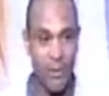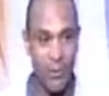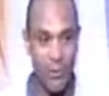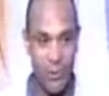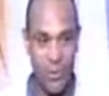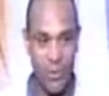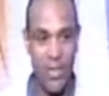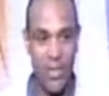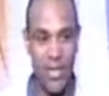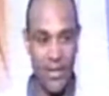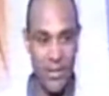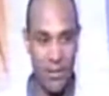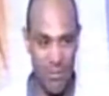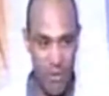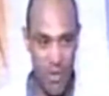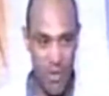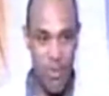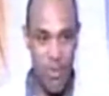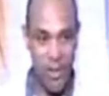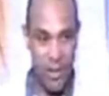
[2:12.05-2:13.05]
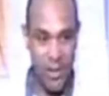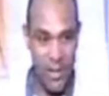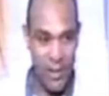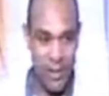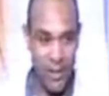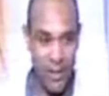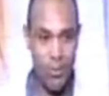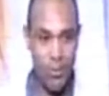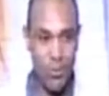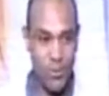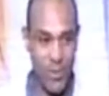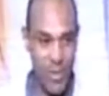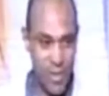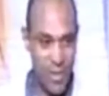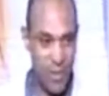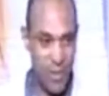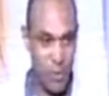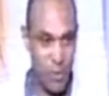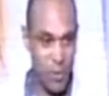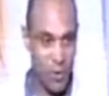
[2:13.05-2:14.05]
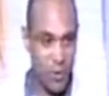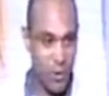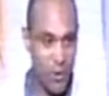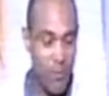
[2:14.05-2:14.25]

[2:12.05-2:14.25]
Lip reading: not as a female, and that was exception.